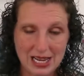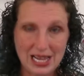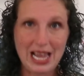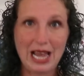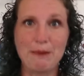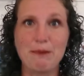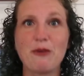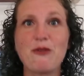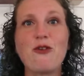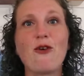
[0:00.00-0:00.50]

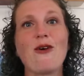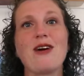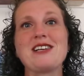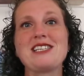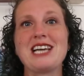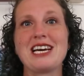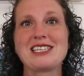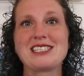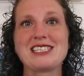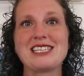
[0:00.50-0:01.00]
And before I
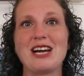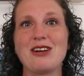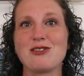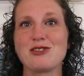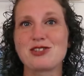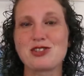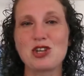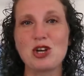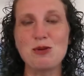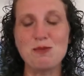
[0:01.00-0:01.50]
tested out
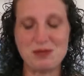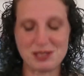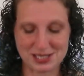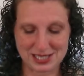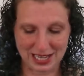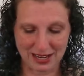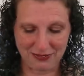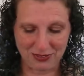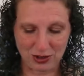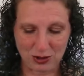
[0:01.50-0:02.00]
Scoop to
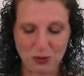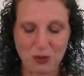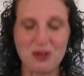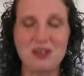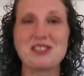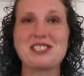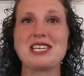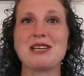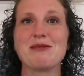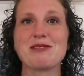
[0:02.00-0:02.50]
see if the
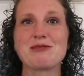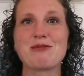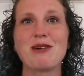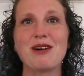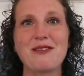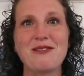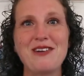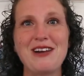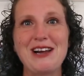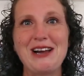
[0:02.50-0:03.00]
quality was
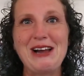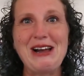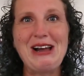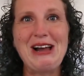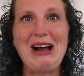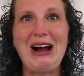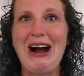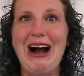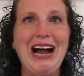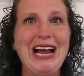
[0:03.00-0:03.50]
worth it,
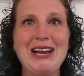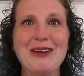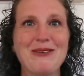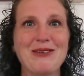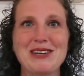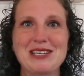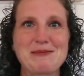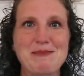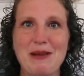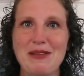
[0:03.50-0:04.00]
I don't
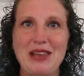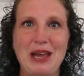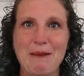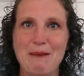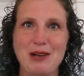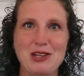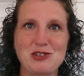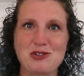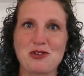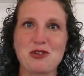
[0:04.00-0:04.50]
want to spend that
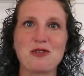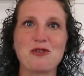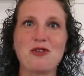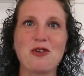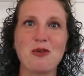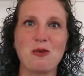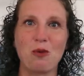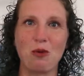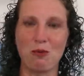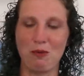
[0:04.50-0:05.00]
much
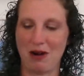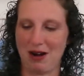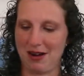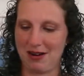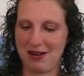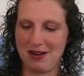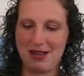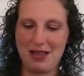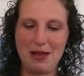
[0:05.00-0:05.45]
for Walmart.